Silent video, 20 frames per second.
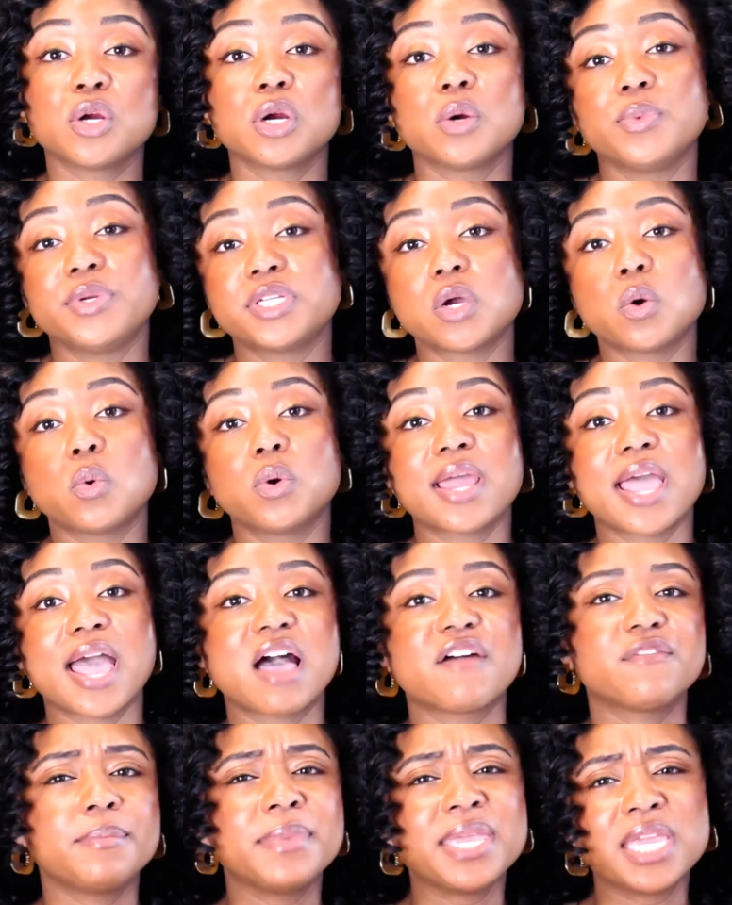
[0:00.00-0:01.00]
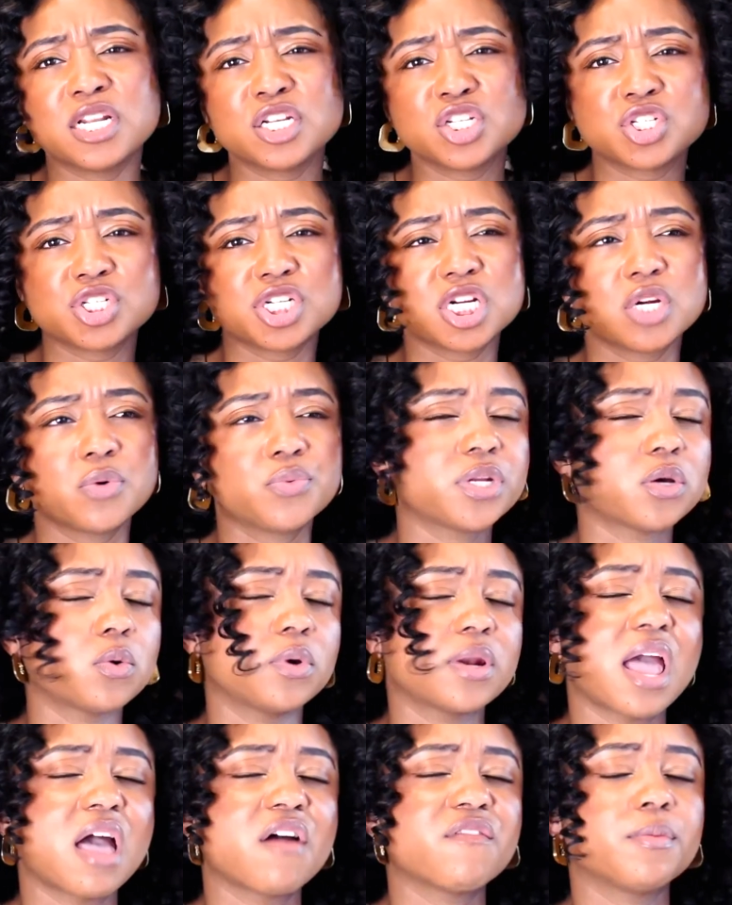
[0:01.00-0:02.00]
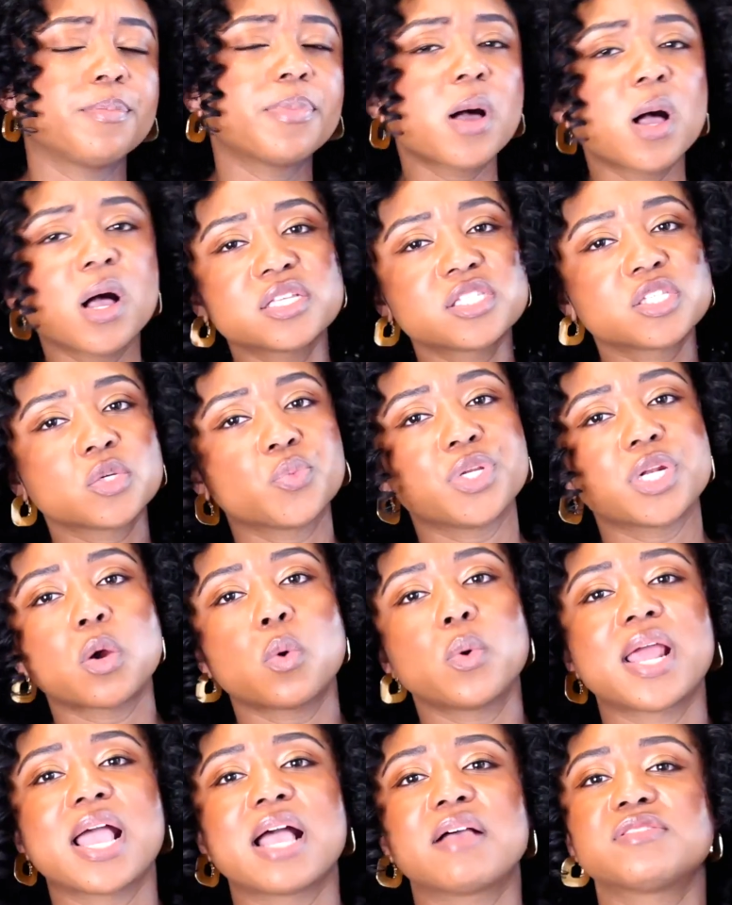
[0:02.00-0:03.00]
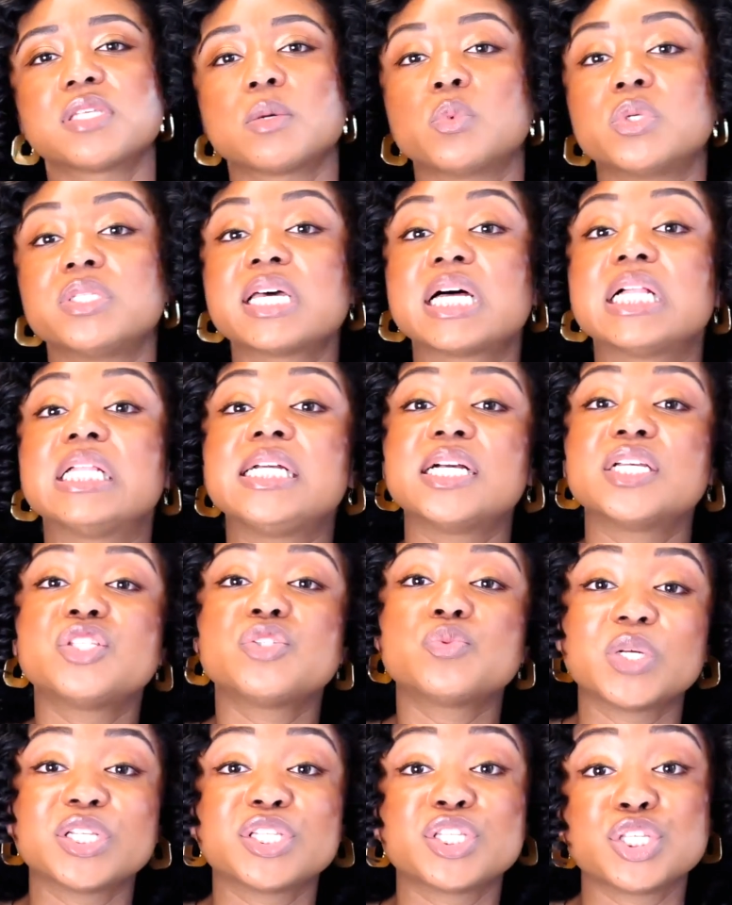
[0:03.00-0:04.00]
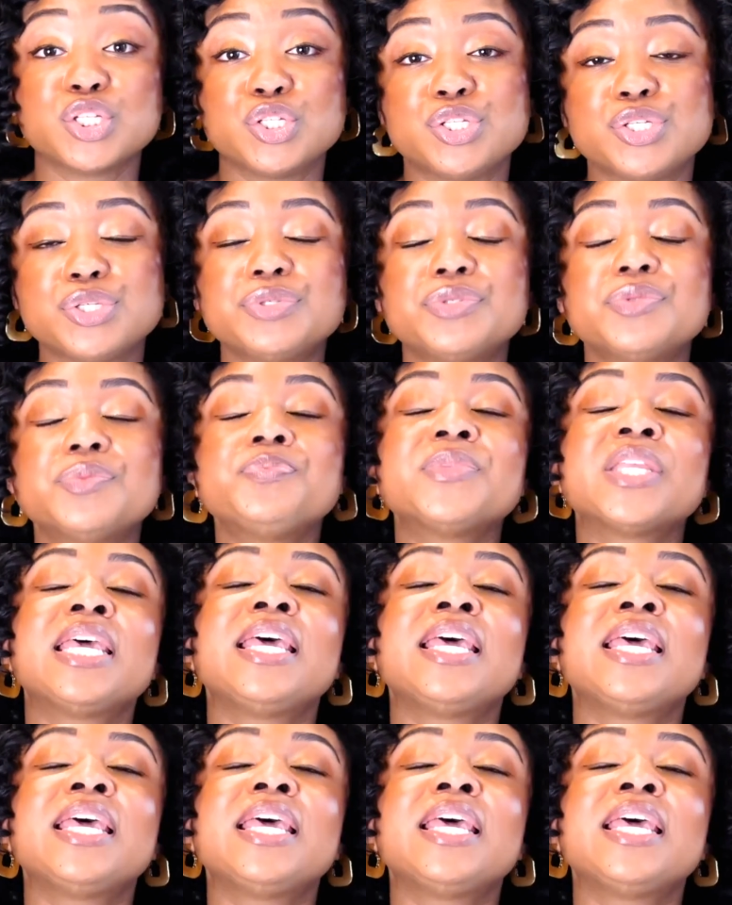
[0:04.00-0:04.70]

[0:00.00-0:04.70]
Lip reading: or we don't want to have a manager, or we don't want to have a boss, or we don't want to have someone telling us what to do.